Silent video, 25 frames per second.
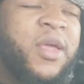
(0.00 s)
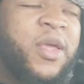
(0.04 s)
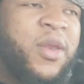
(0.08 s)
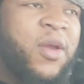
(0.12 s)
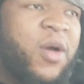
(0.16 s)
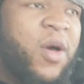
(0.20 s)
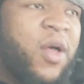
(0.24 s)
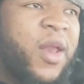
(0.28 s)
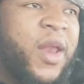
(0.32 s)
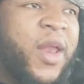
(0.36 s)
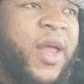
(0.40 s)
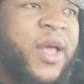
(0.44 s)

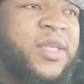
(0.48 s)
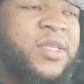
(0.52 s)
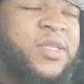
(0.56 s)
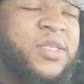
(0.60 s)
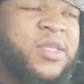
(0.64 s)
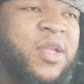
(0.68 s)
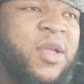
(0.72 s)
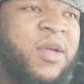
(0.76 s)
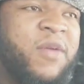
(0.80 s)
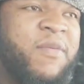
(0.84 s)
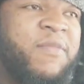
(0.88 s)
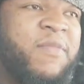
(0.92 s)
and all that
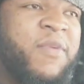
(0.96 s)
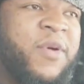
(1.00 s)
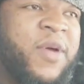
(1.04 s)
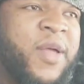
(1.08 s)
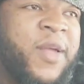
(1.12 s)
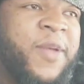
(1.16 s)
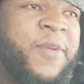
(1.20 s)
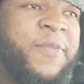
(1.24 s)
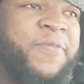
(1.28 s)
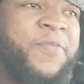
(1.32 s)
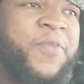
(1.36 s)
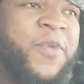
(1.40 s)
stuff.
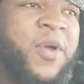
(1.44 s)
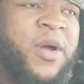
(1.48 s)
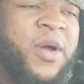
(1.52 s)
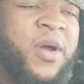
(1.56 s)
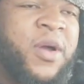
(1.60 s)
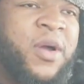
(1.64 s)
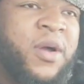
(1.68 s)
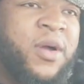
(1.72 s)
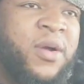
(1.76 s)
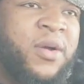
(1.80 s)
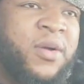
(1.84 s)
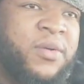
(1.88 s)
But
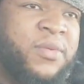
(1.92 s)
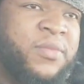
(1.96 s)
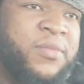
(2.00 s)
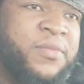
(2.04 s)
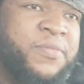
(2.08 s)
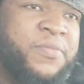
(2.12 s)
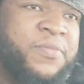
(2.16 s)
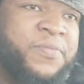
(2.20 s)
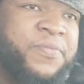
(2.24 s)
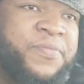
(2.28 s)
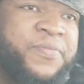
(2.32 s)
um,